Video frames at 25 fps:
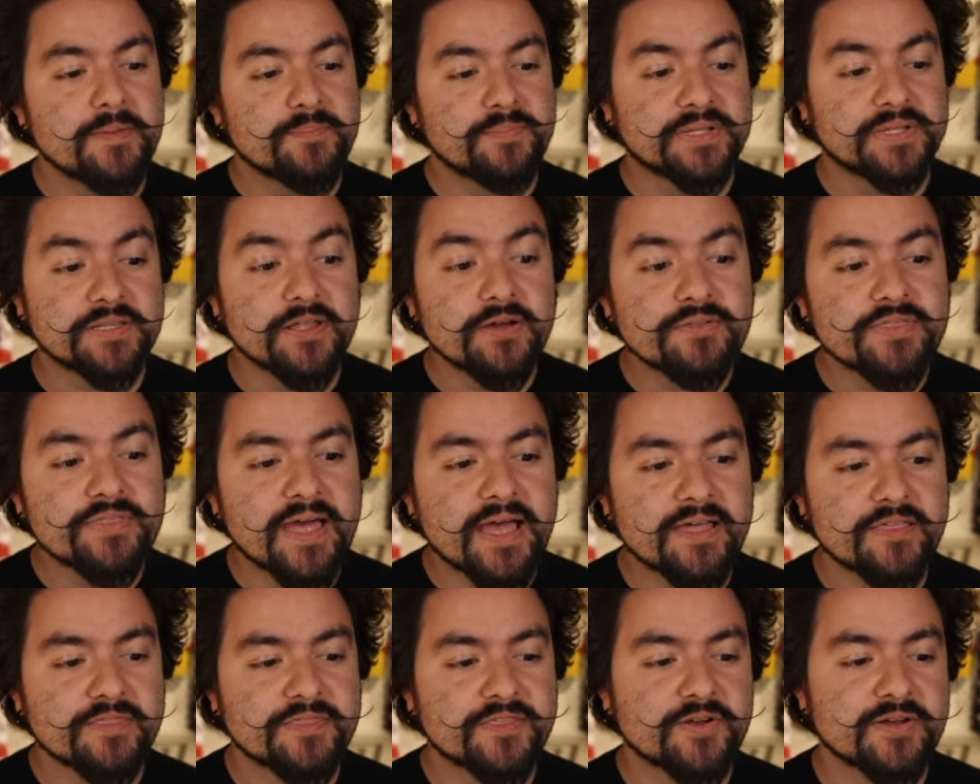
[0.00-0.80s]
Below
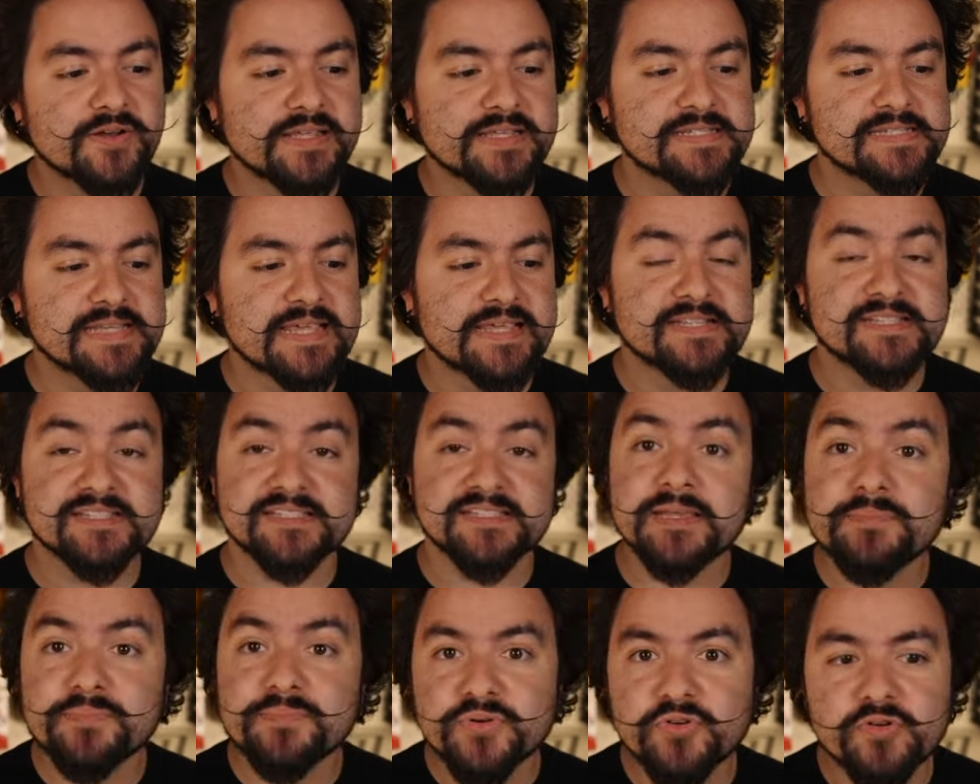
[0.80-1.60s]
that, there is a
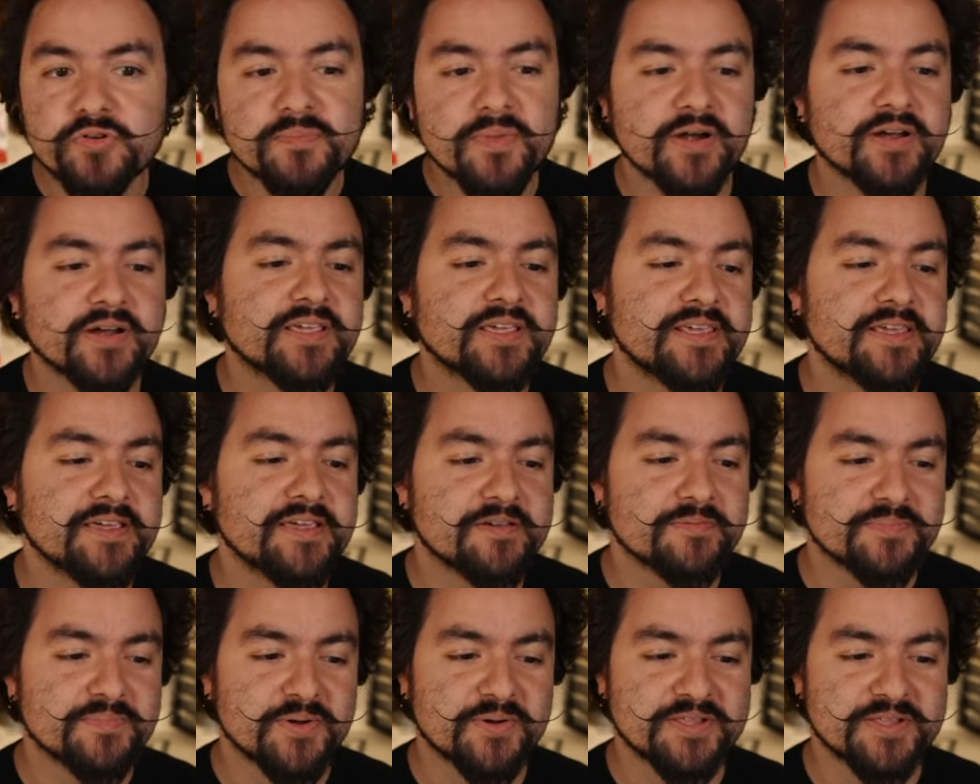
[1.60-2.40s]
symbol marquee
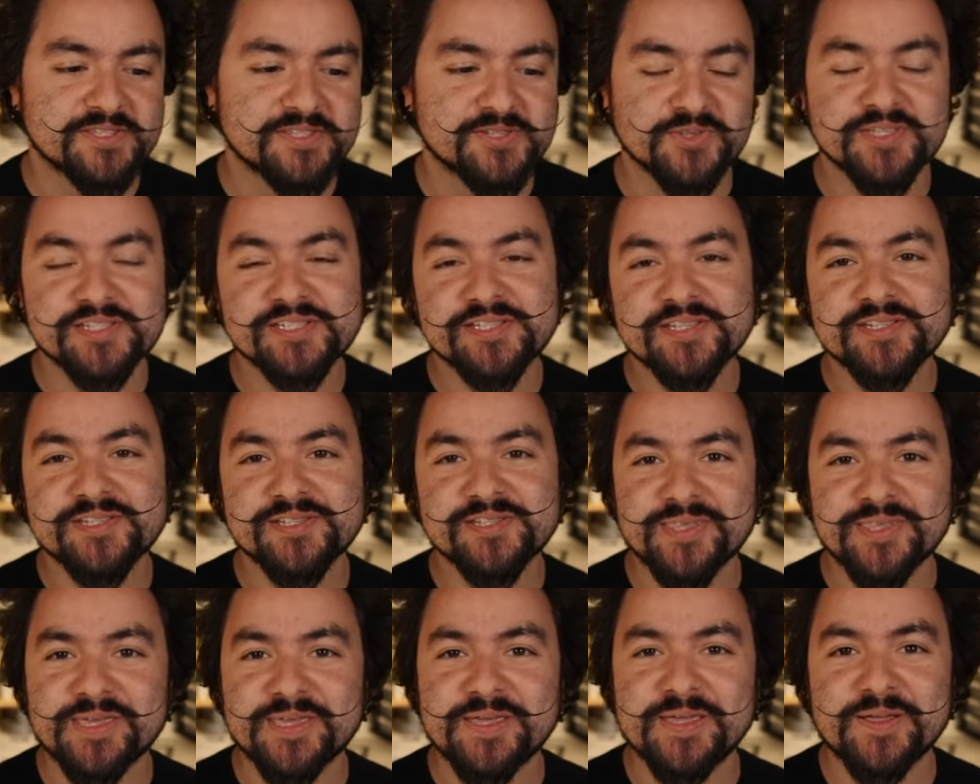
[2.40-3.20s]
component. So this
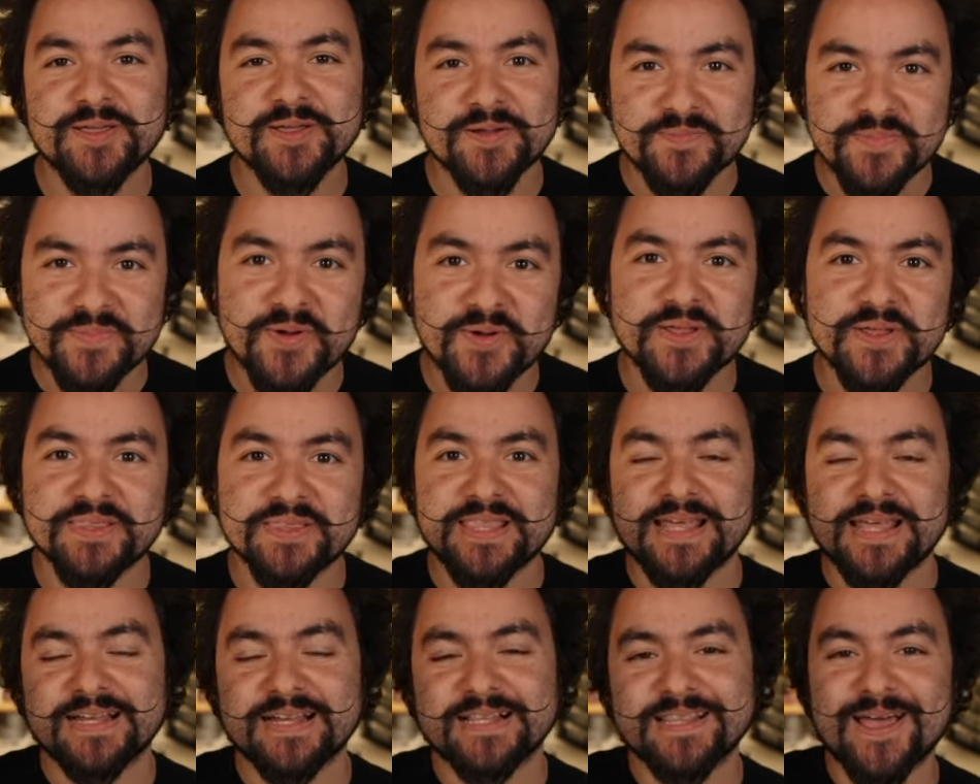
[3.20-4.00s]
is the
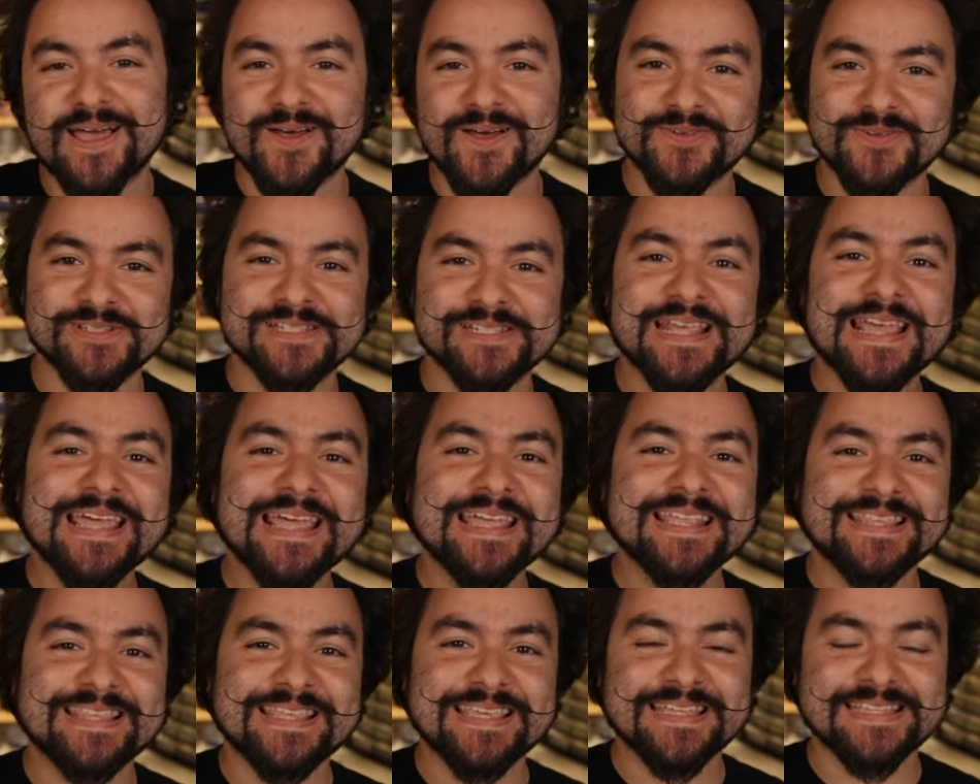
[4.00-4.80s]
component that allows
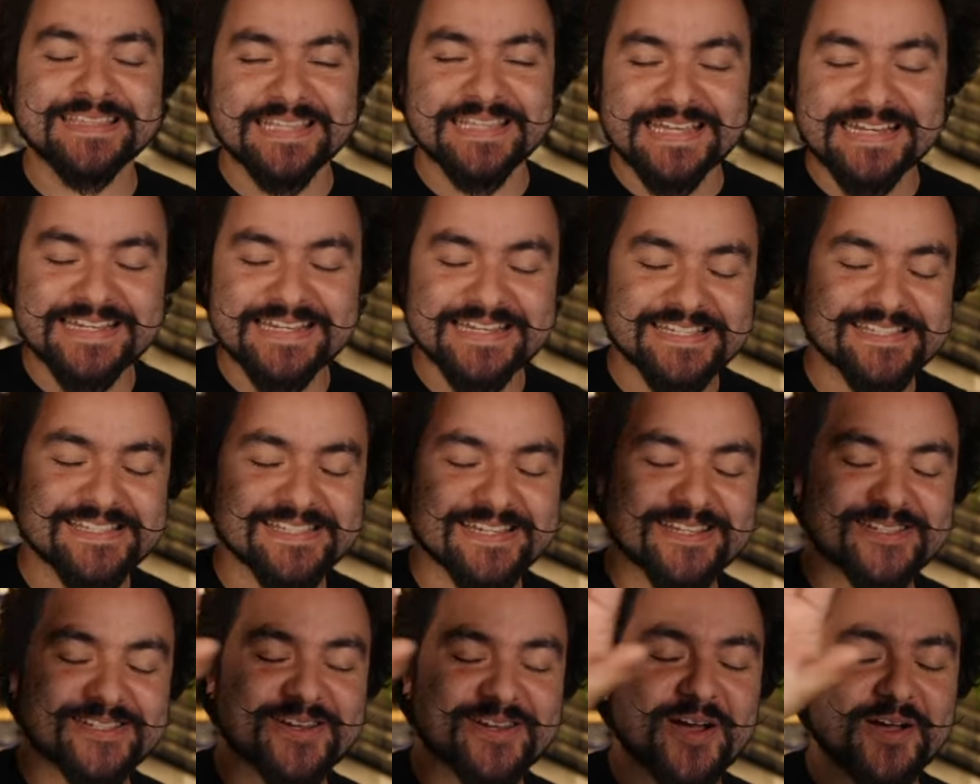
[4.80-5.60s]
the
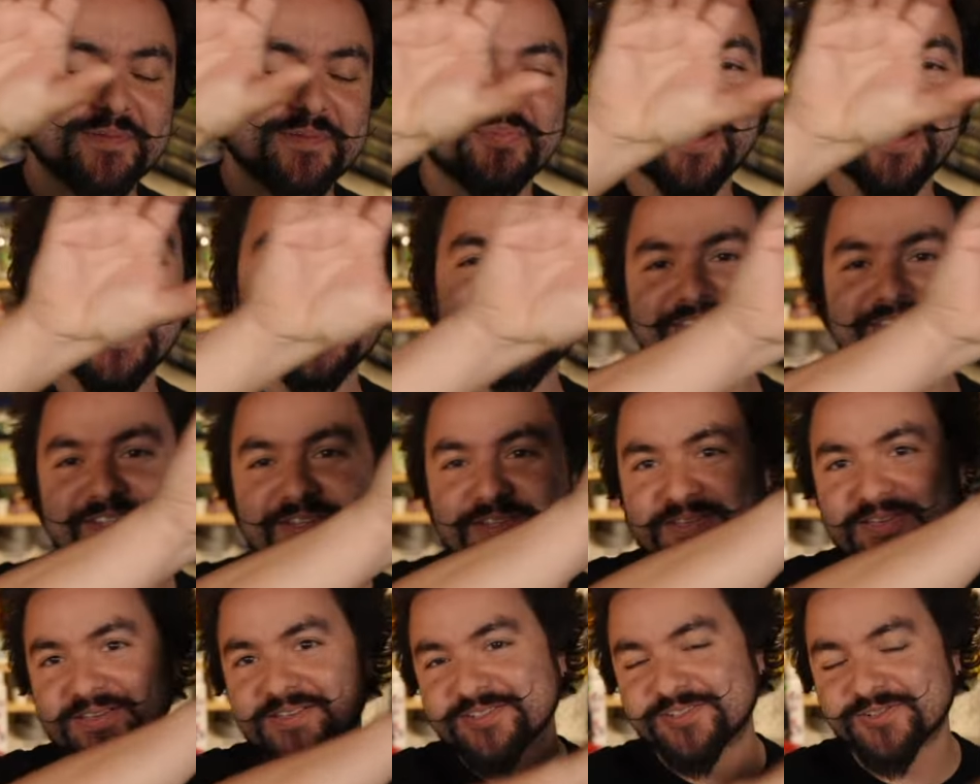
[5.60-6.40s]
latest stock price
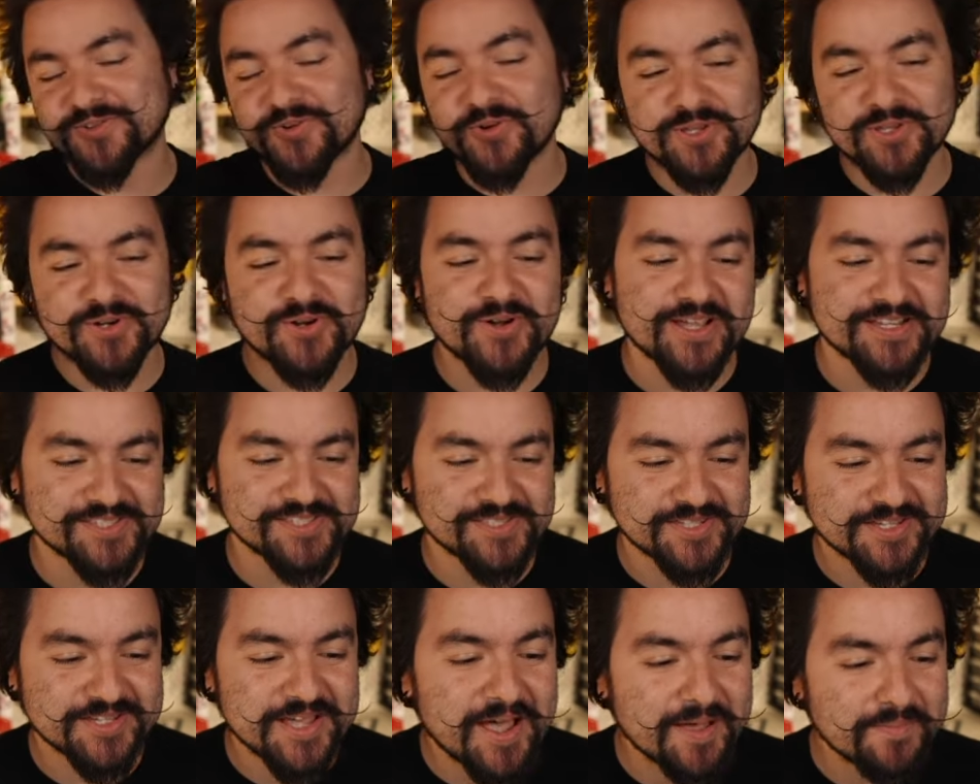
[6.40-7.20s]
to scroll across
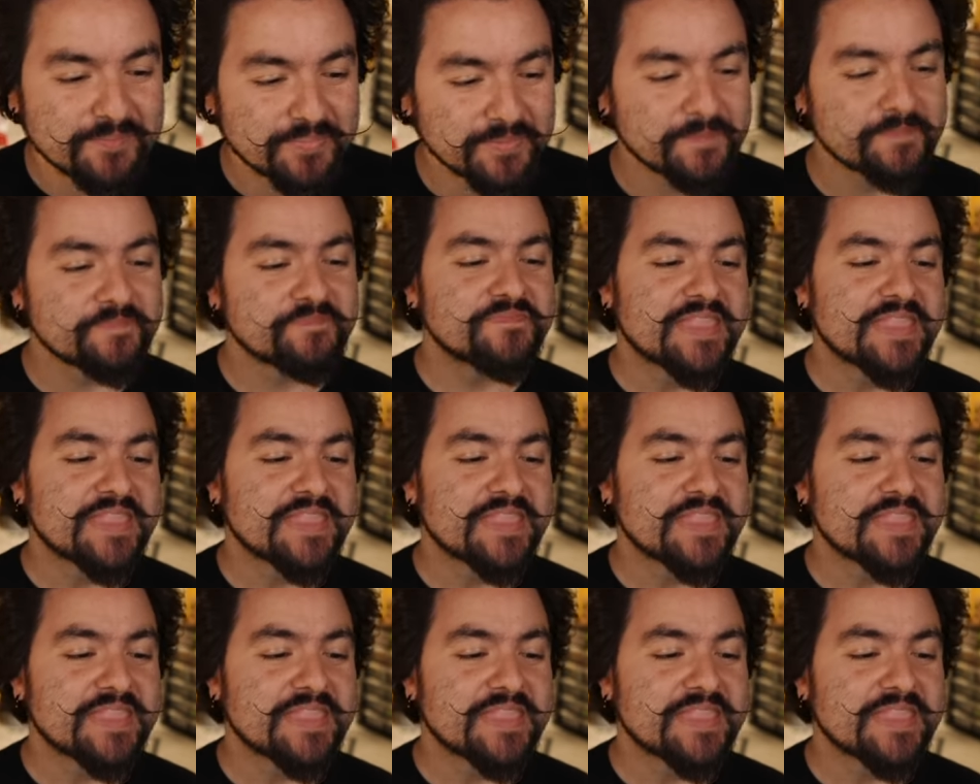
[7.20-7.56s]
the top.